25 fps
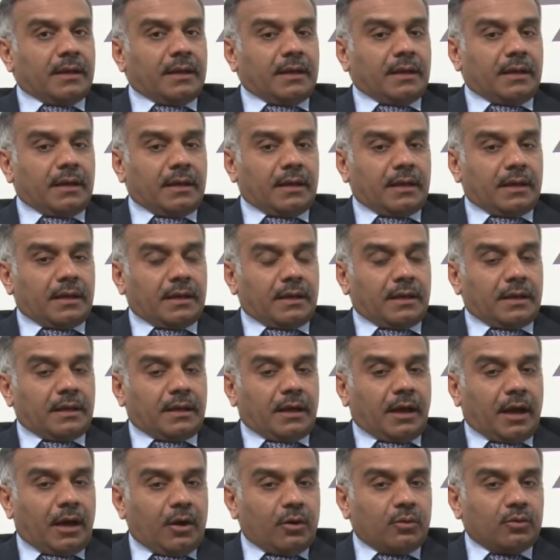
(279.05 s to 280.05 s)

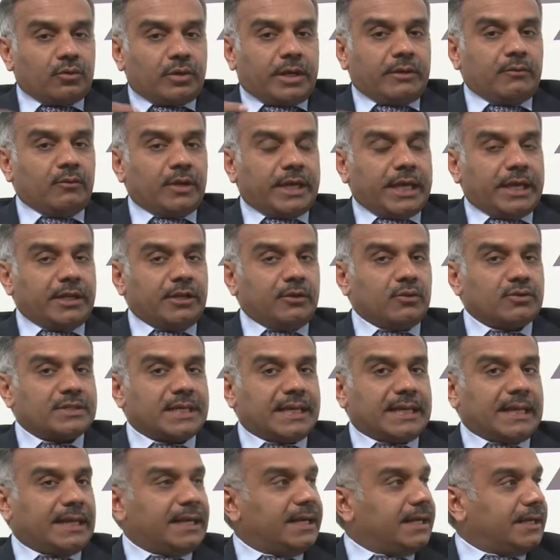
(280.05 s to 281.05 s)
How we can use
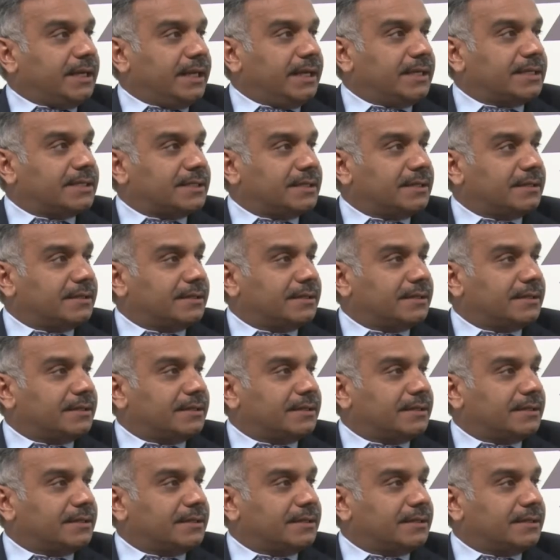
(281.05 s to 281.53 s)
analytics